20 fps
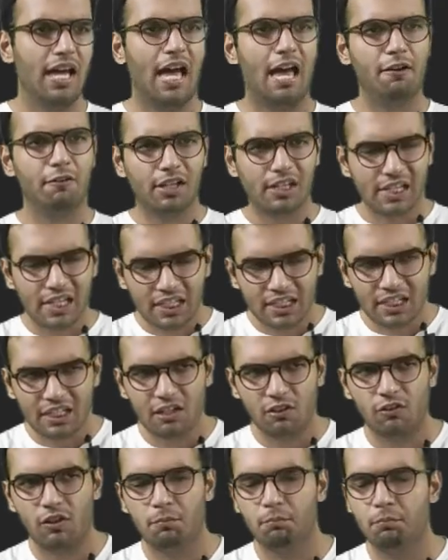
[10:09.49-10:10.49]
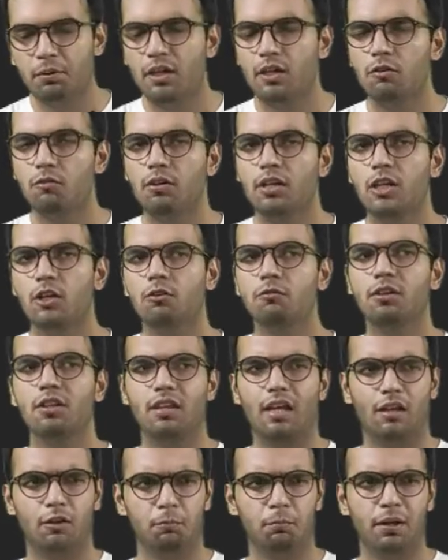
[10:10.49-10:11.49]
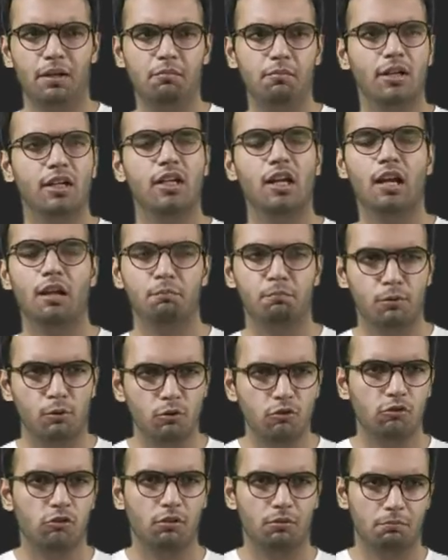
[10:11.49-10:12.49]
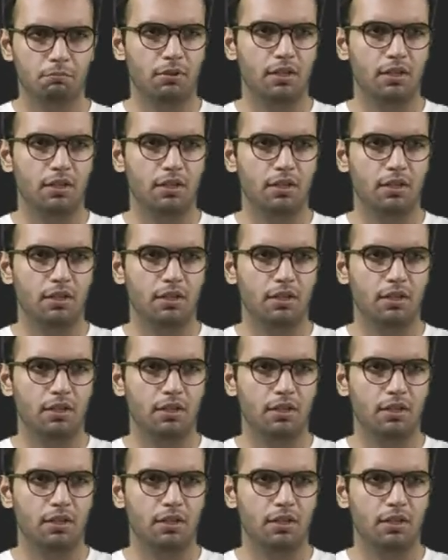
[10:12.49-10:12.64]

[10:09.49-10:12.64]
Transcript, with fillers: I have created a separate video with experimental approach,